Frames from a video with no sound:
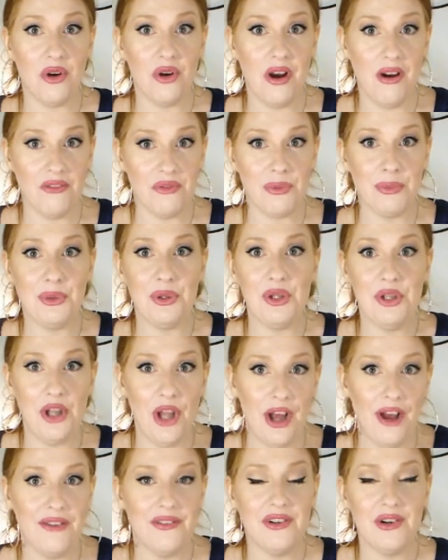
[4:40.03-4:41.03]
comfortable
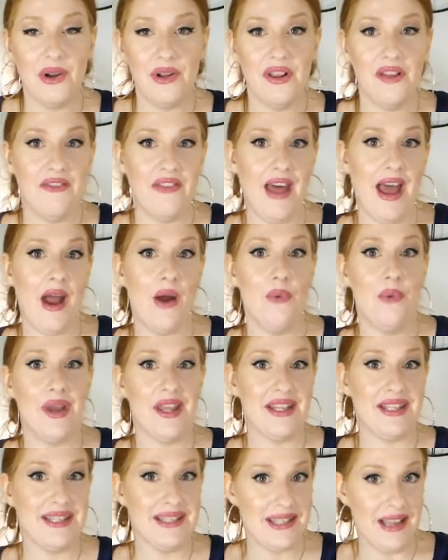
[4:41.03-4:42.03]
love and all of that
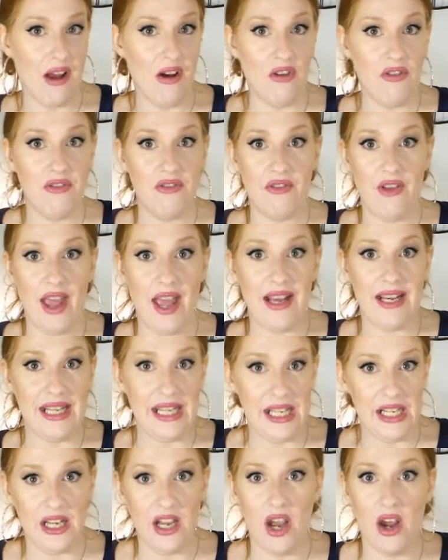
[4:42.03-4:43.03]
with self and
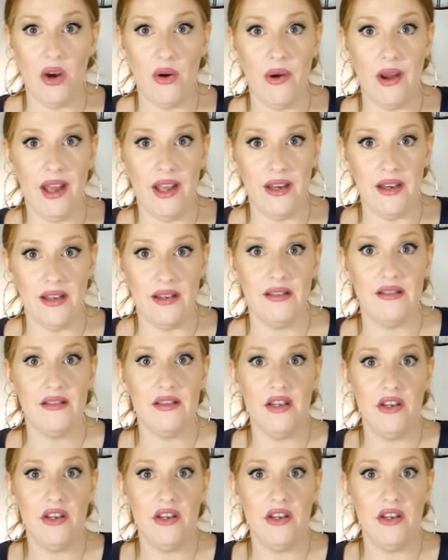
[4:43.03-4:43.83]
ego and